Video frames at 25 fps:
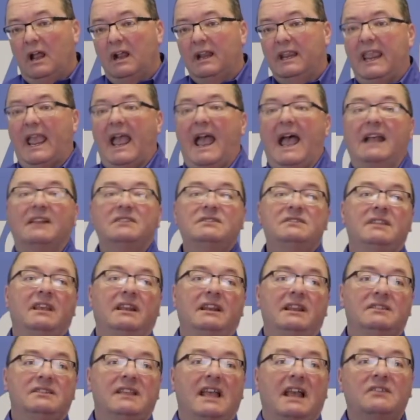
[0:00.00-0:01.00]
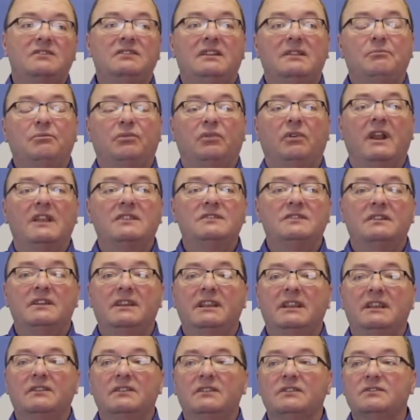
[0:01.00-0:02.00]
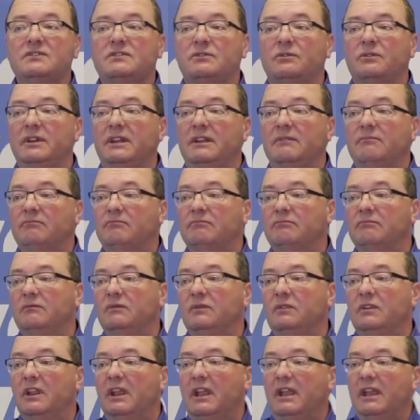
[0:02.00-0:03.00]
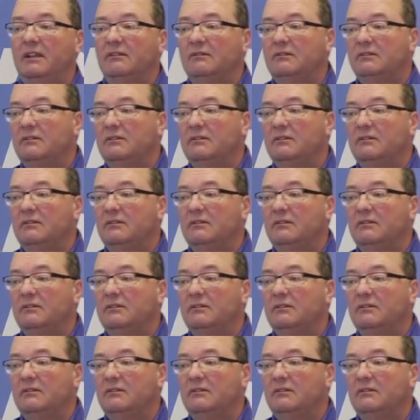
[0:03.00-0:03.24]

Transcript: gas that is actually present in the stream, okay?